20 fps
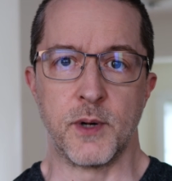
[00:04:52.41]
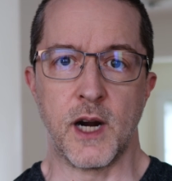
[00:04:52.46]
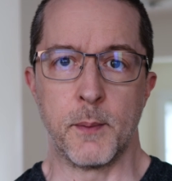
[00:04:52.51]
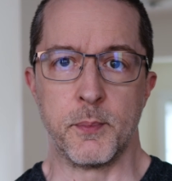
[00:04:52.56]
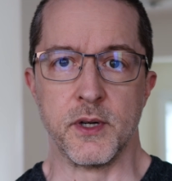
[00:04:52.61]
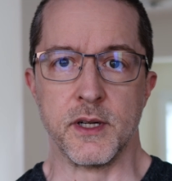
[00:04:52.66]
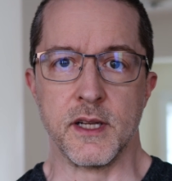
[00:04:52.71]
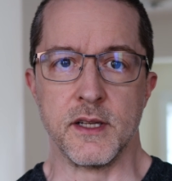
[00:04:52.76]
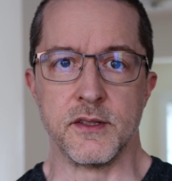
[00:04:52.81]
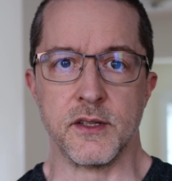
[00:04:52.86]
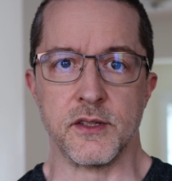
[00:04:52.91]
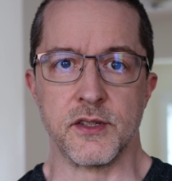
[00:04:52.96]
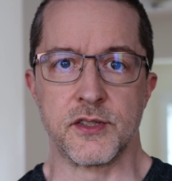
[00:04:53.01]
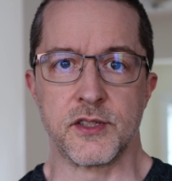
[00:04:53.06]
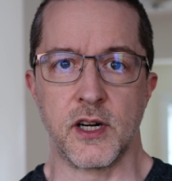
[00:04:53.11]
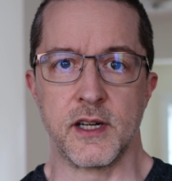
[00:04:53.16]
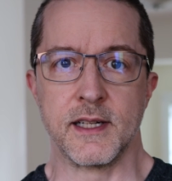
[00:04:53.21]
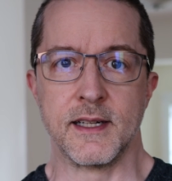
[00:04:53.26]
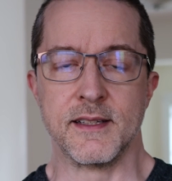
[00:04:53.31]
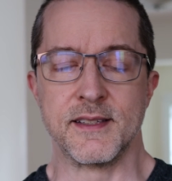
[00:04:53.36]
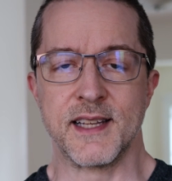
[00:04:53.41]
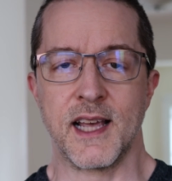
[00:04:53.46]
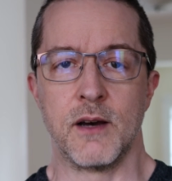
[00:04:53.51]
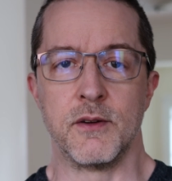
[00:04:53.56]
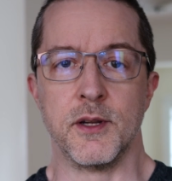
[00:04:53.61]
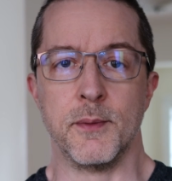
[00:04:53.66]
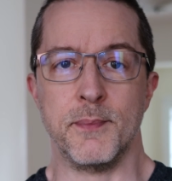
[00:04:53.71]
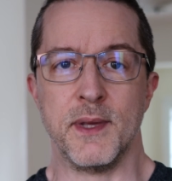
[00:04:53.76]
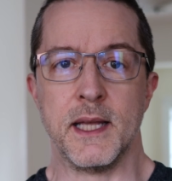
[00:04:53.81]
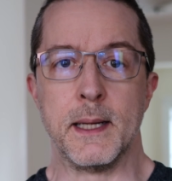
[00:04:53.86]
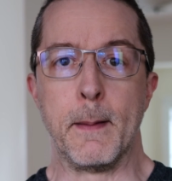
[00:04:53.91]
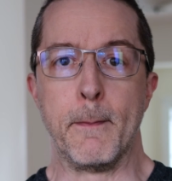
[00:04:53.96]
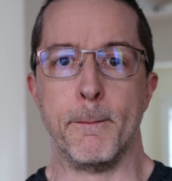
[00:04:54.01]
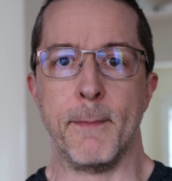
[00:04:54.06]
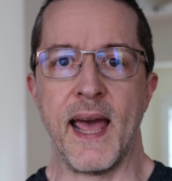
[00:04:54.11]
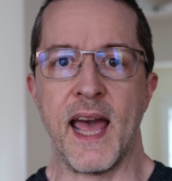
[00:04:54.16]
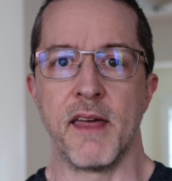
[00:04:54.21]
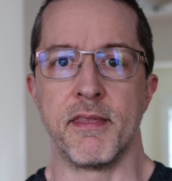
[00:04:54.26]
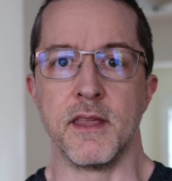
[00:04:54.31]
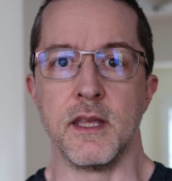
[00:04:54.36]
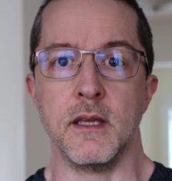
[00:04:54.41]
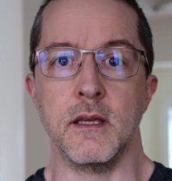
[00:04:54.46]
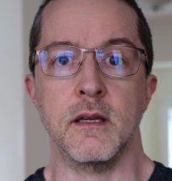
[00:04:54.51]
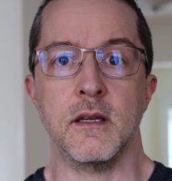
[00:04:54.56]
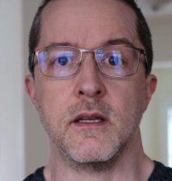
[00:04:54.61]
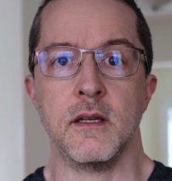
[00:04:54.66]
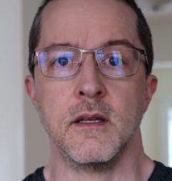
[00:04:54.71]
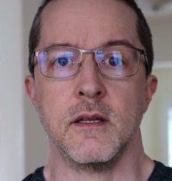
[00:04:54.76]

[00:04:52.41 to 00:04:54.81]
properties is starting to sound a bit mathy.